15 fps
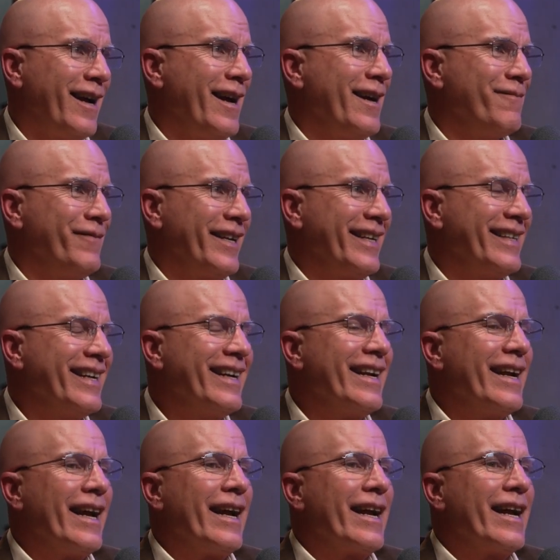I mean,
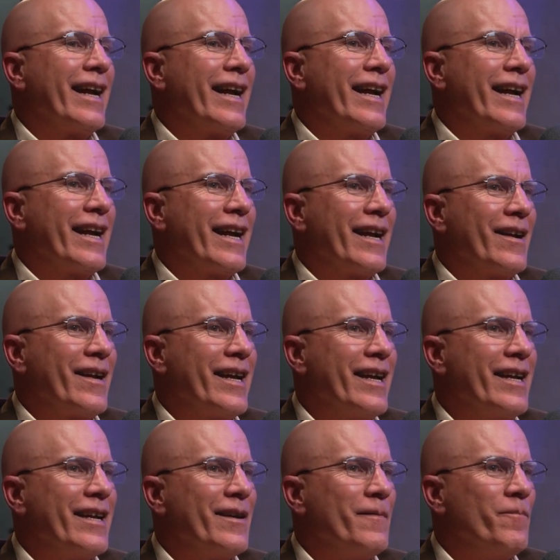
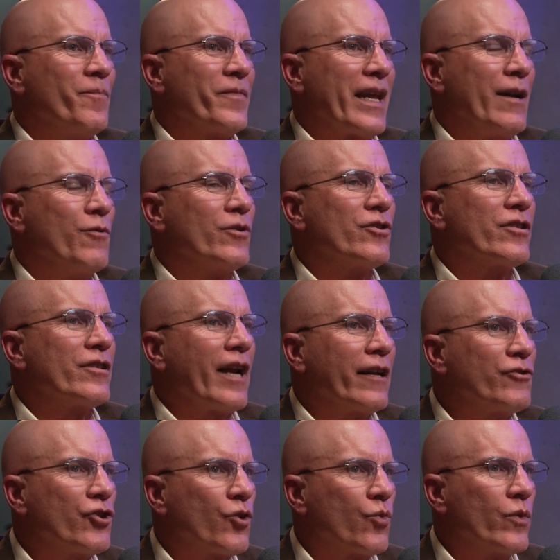he was
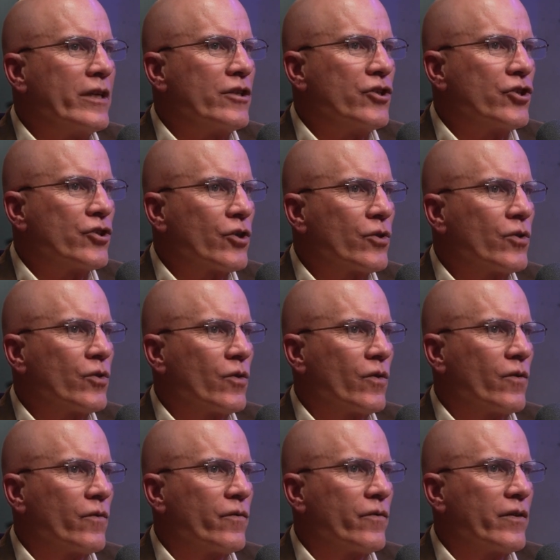such a
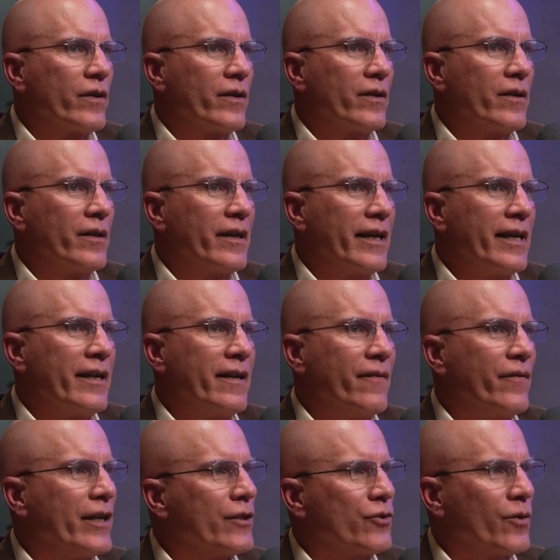reserved
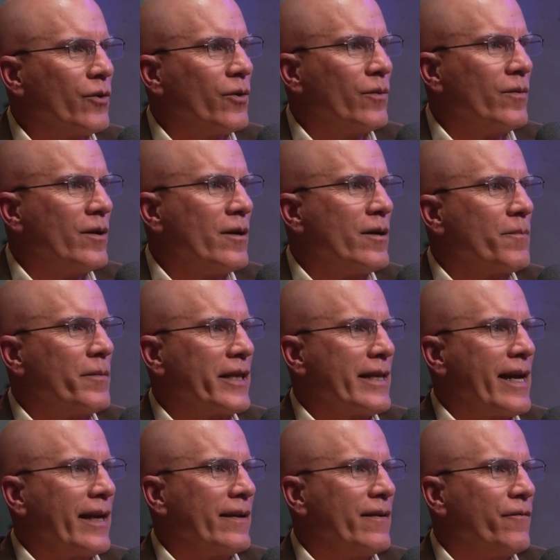individual, but
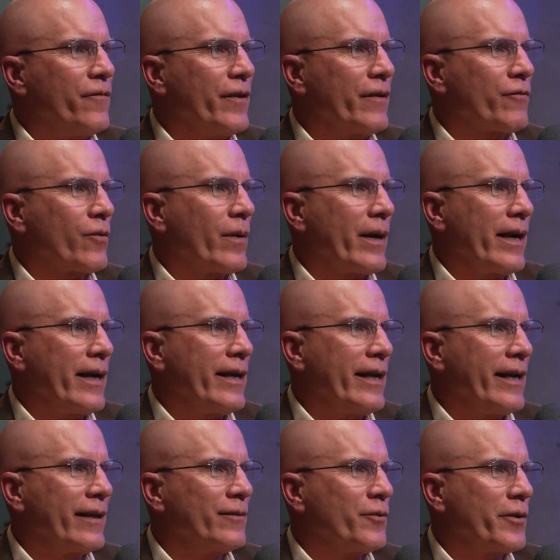then in 5th grade, he
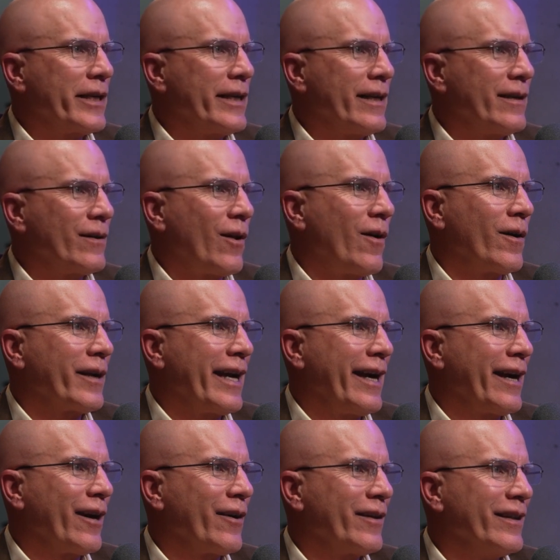had green long
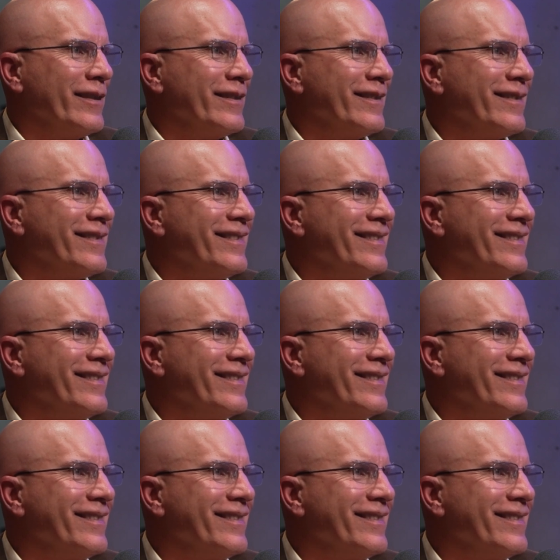hair and,